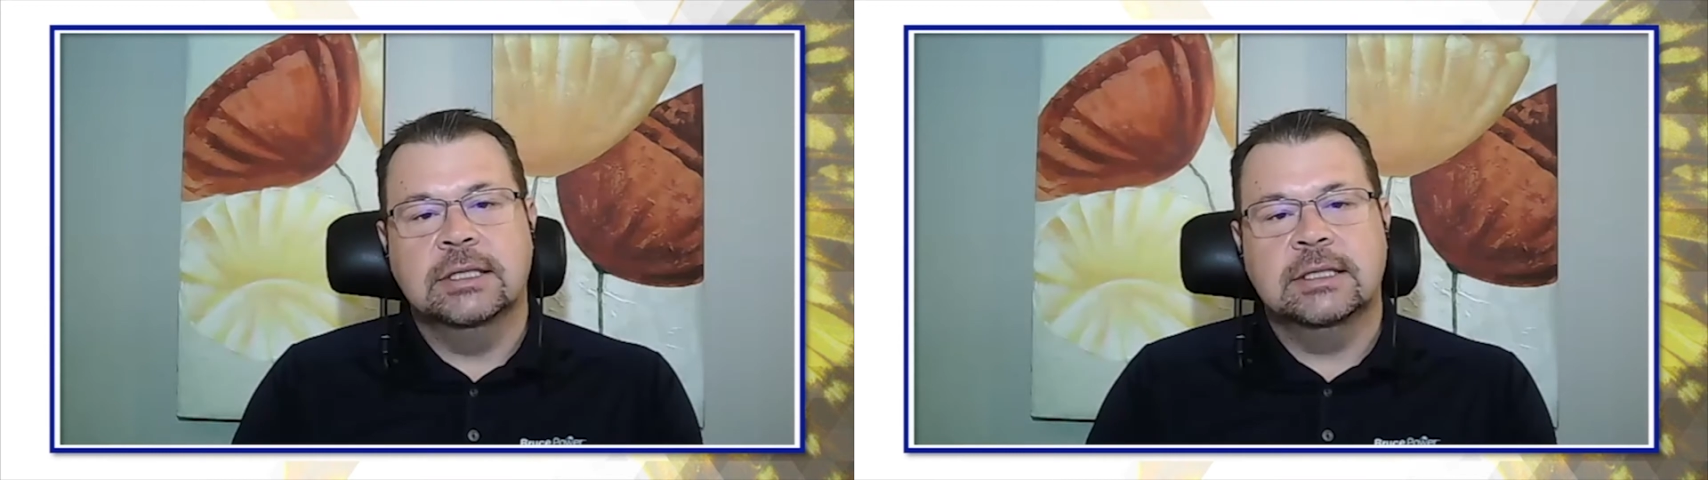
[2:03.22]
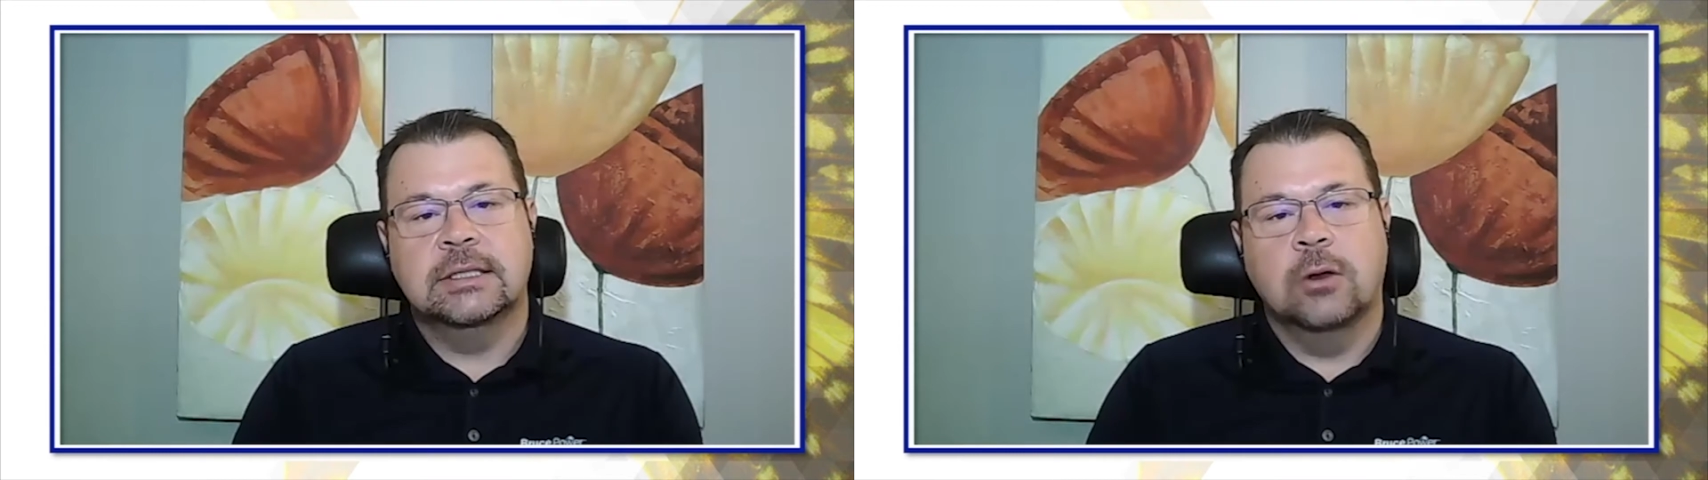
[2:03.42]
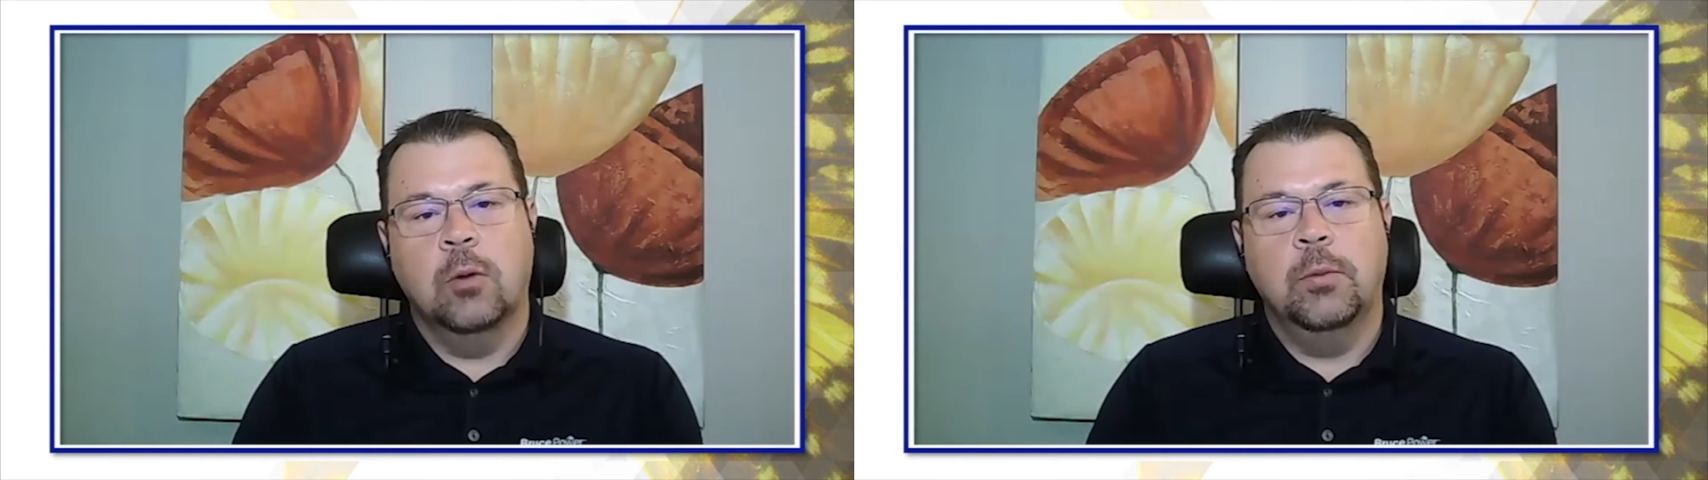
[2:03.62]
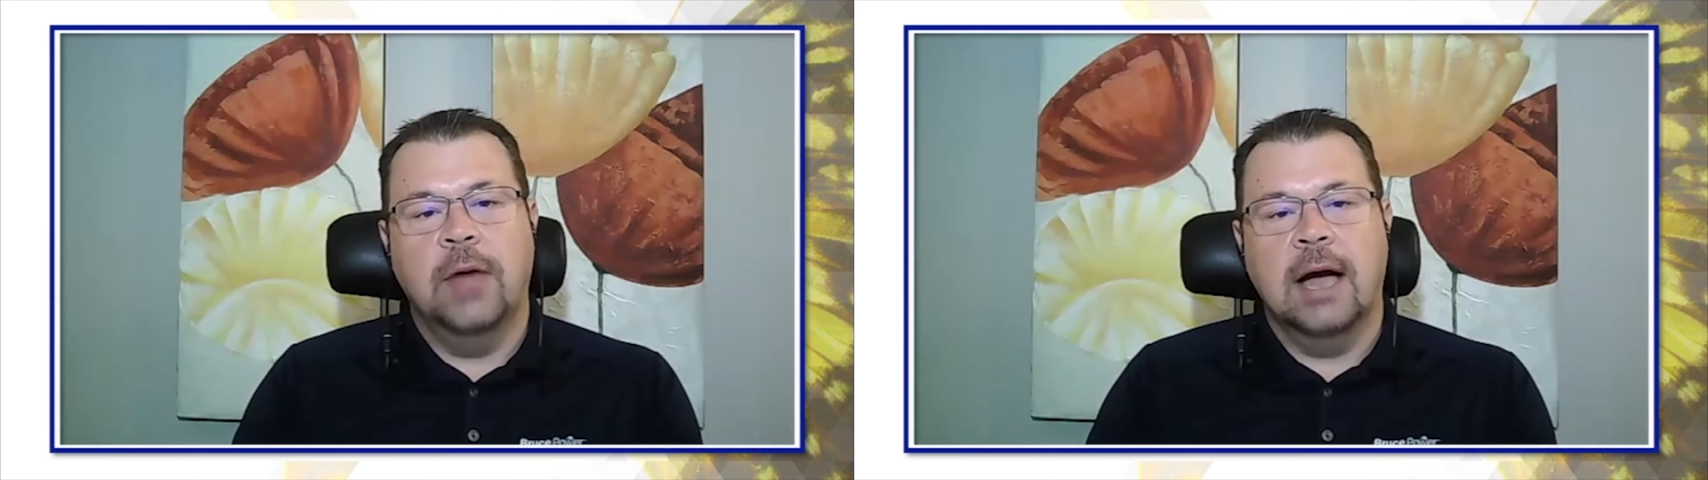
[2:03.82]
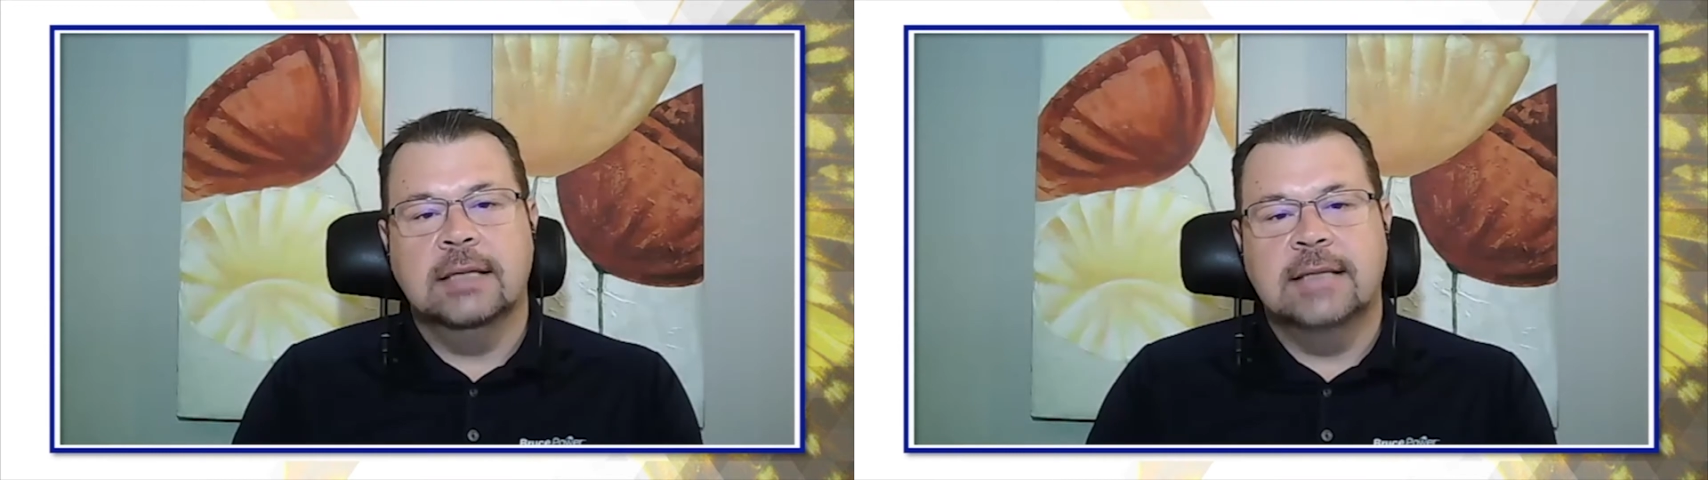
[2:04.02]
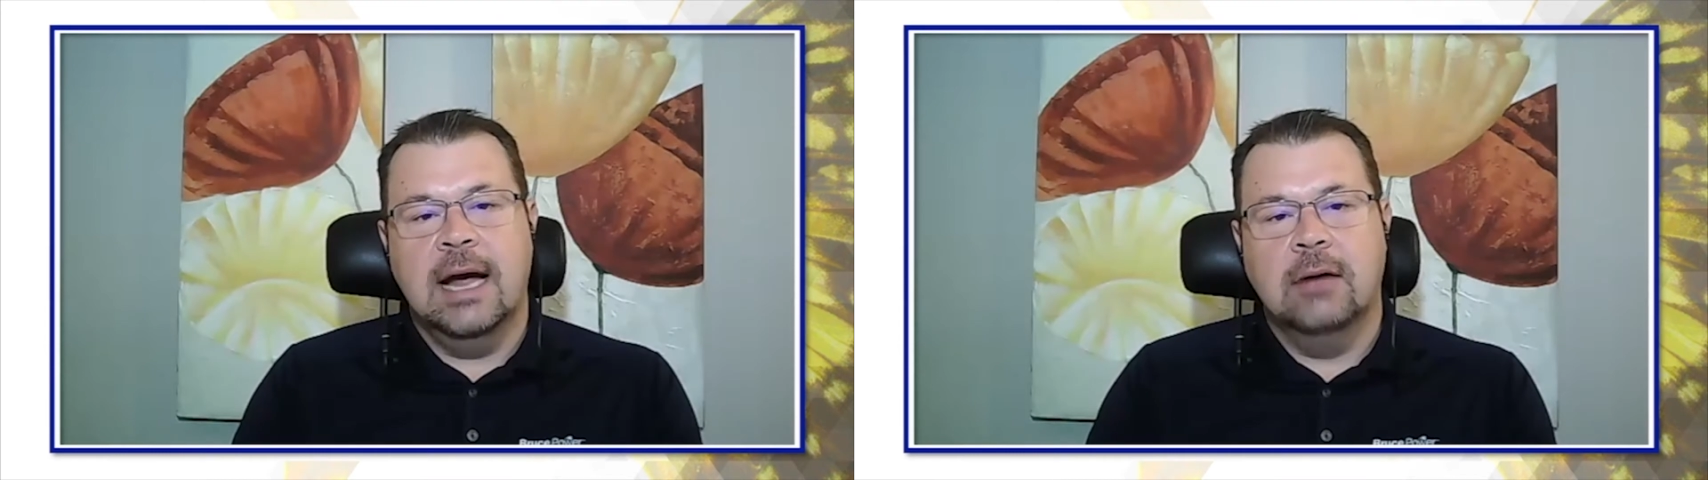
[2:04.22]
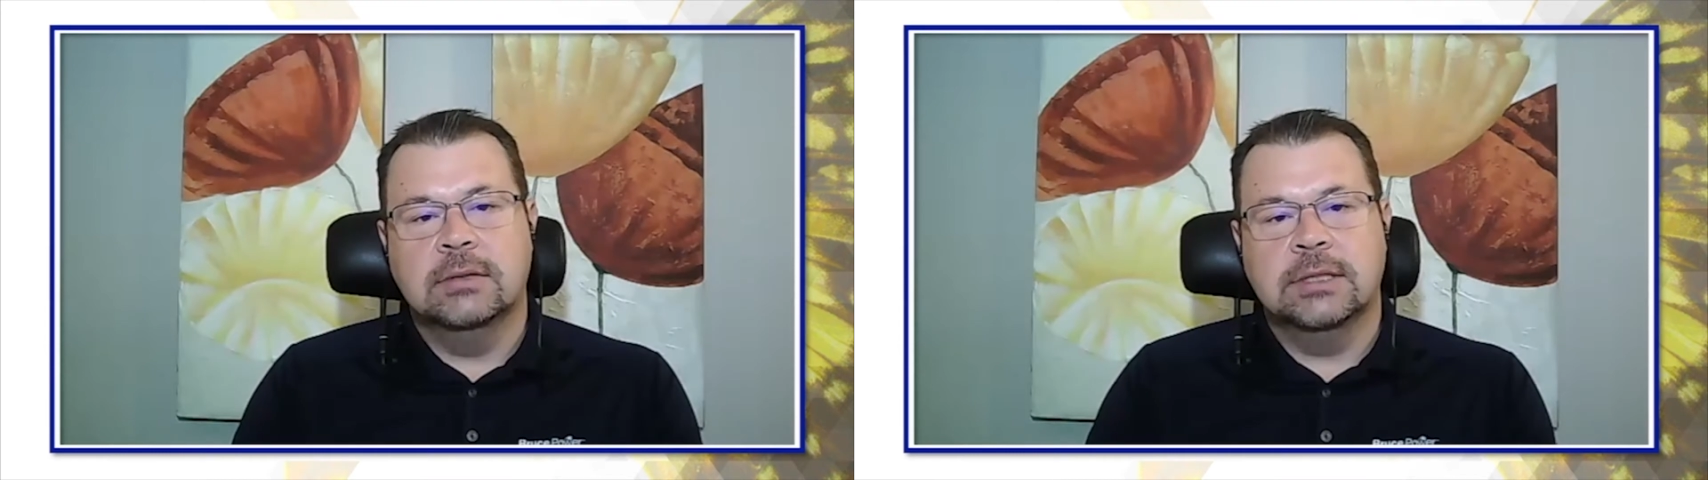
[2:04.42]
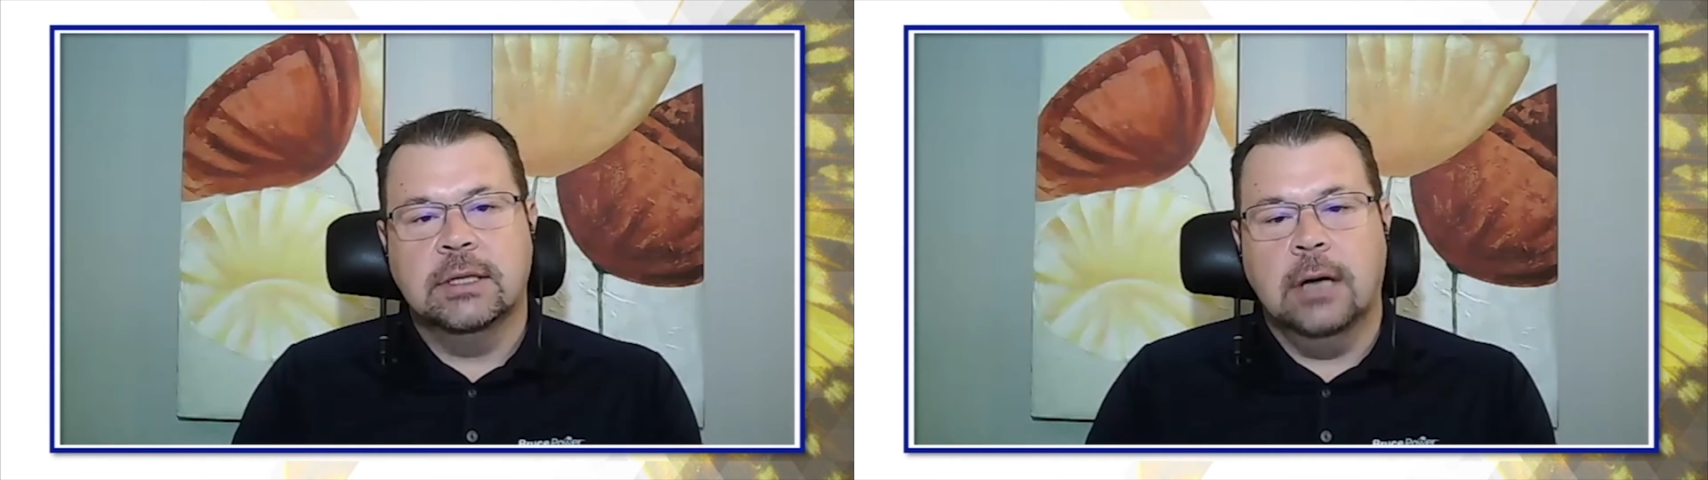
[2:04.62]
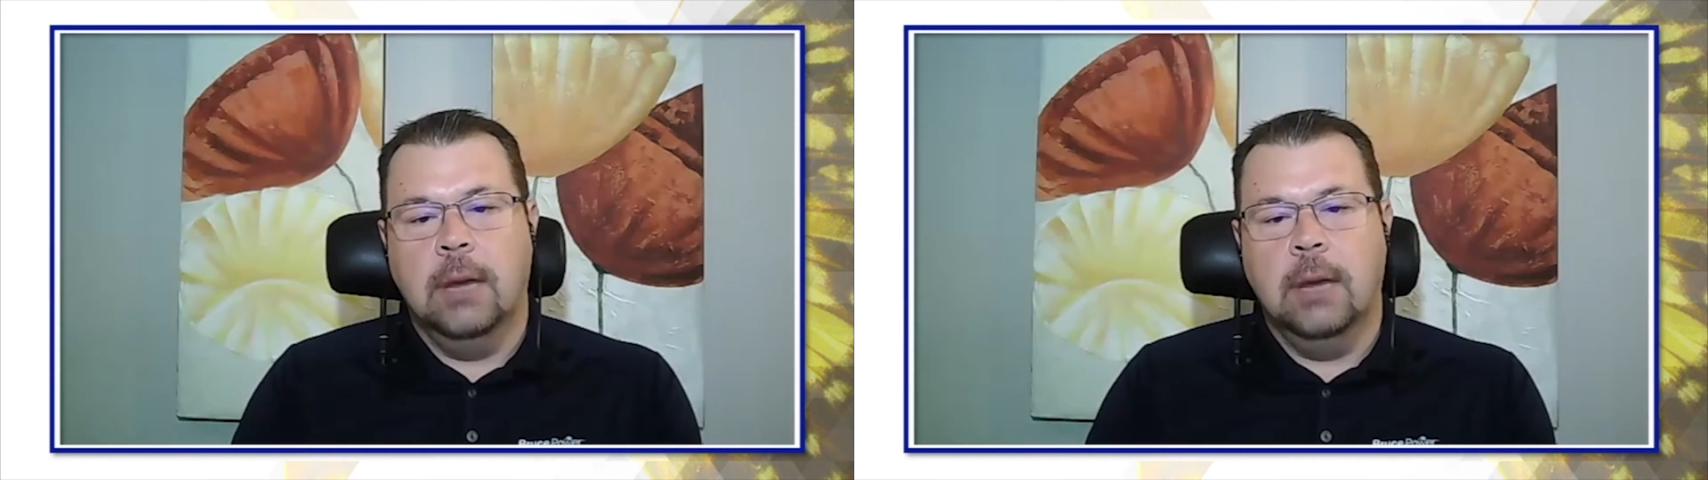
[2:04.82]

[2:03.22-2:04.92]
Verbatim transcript: scope that down to